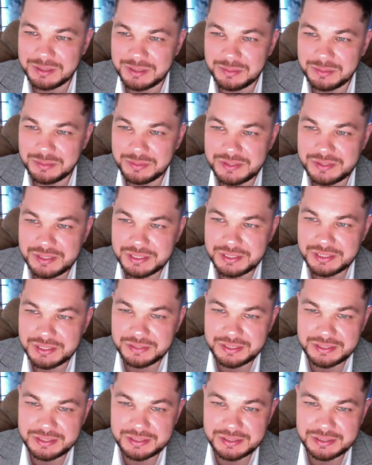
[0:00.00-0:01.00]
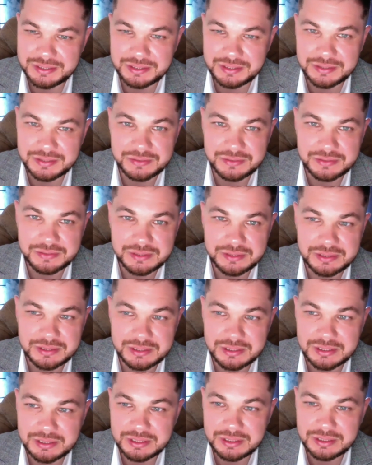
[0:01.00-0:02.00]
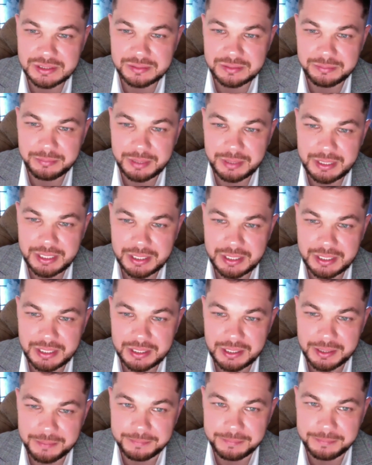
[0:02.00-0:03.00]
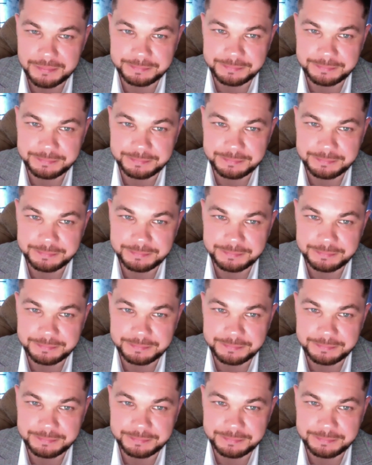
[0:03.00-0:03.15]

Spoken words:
Yes, we all have been waiting for it for so long.